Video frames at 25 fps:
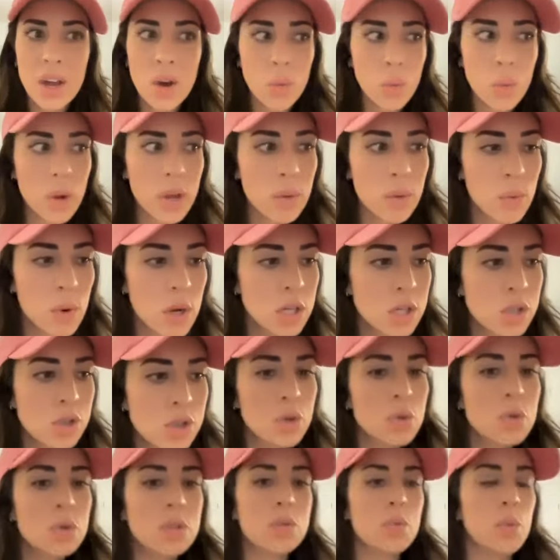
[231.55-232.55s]
We weren't
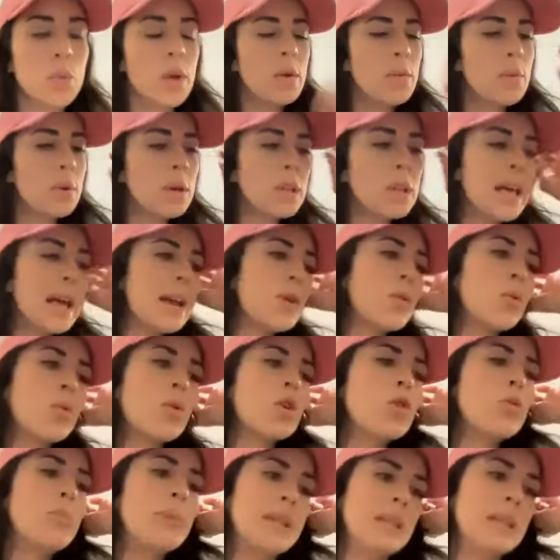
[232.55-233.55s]
Jules. We were like
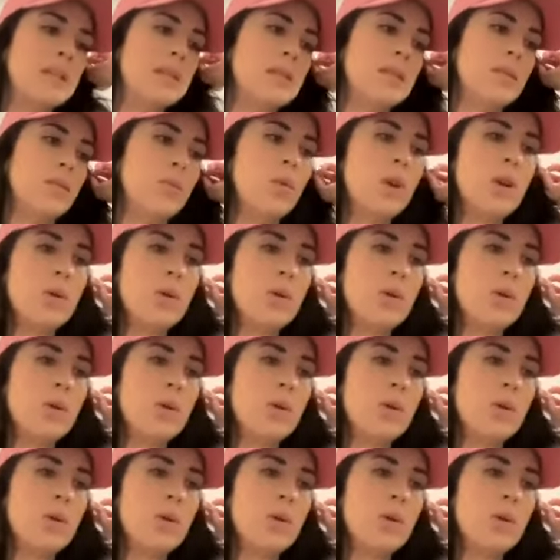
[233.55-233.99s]
rubies.